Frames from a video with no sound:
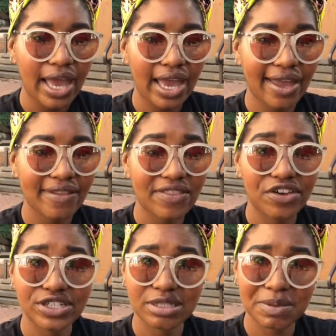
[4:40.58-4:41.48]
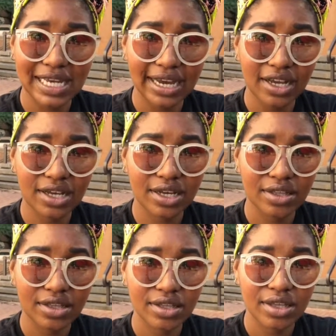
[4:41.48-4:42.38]
and that there's a plaque
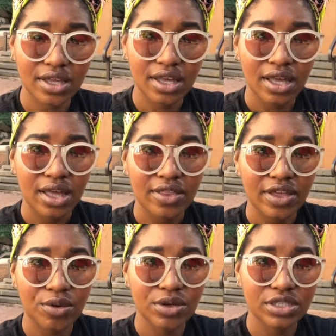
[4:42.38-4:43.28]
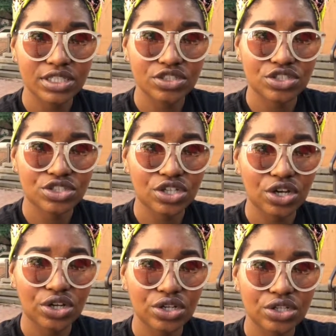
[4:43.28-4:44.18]
that was
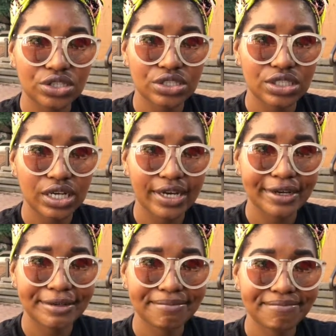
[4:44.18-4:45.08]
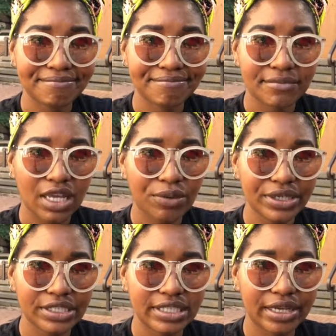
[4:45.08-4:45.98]
installed, I
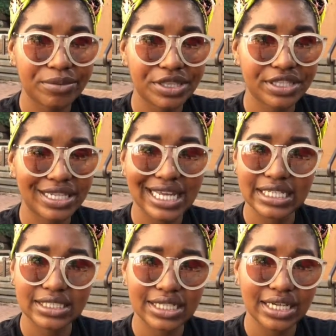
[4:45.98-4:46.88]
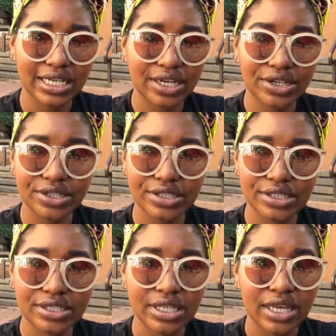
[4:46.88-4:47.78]
want to say within the last 10
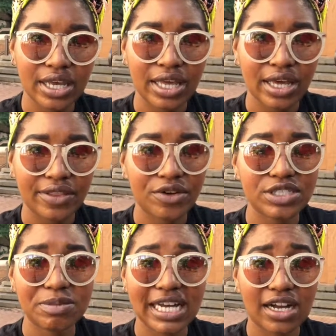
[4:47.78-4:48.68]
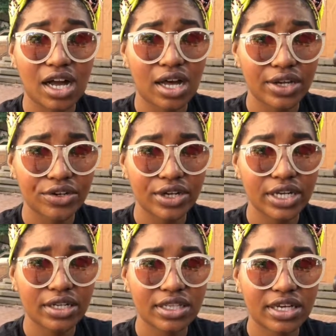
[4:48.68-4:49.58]
years. There was a plaque
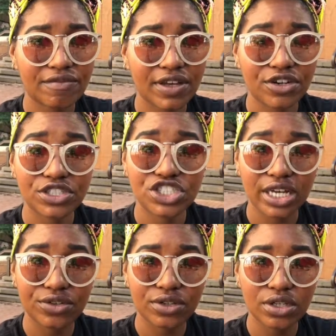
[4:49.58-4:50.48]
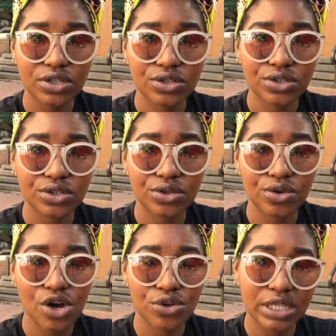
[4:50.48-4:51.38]
honoring the Confederate general
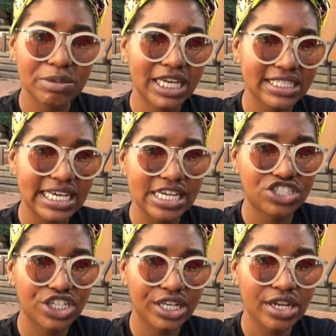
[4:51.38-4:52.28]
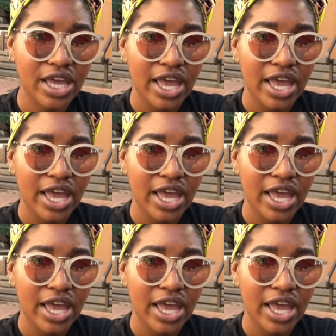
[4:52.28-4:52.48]
who owned the plantation